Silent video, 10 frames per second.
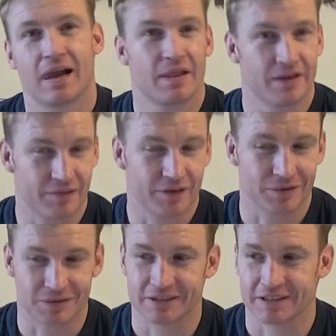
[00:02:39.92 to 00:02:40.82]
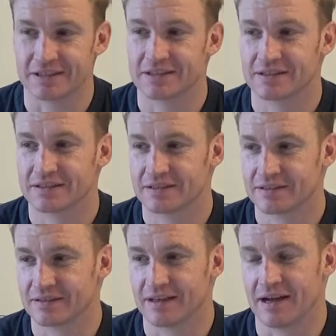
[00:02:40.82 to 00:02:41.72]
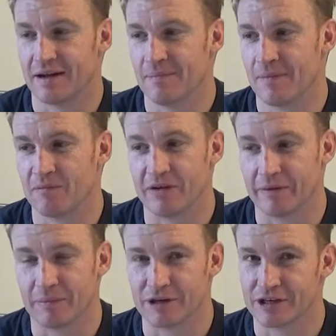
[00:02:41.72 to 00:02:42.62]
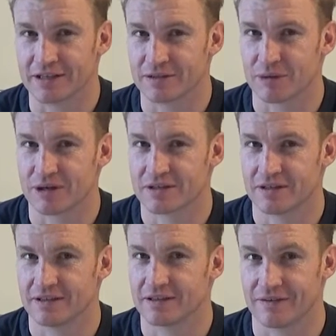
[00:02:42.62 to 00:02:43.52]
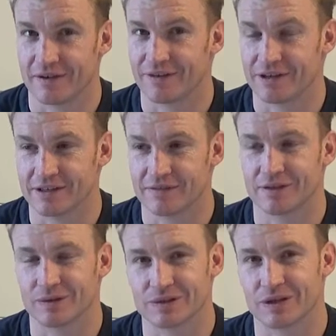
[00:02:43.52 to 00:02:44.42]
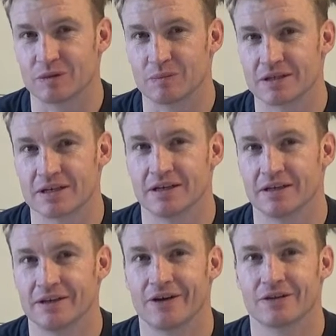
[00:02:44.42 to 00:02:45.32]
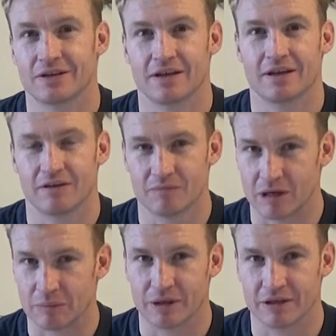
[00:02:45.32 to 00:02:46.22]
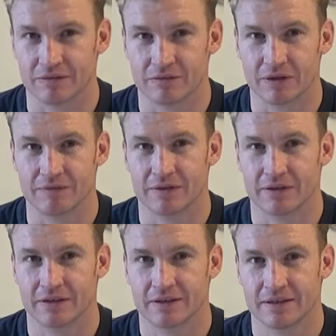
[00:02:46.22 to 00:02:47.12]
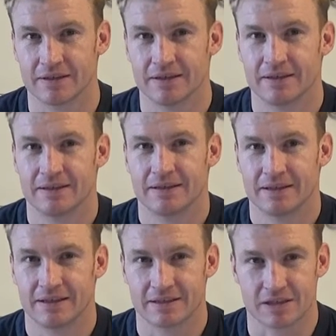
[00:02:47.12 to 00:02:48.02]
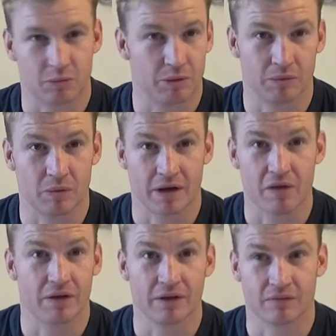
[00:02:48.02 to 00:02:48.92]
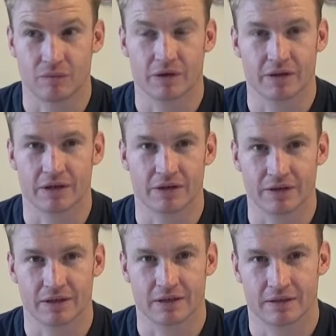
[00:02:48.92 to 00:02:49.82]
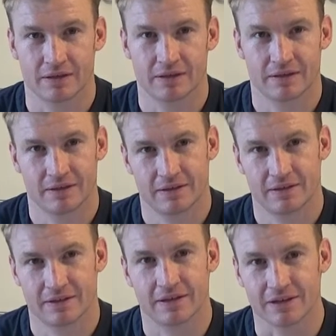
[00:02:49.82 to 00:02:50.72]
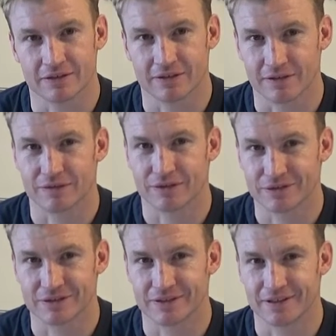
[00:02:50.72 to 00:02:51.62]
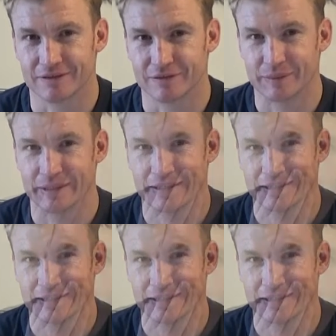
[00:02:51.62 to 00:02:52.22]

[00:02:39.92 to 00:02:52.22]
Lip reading: The difficulties is I'm a very opinionated person. I find it difficult to hold my tongue and not give my opinion for everything, and tell people what I think of what they're doing, and those are the difficulties in life for me.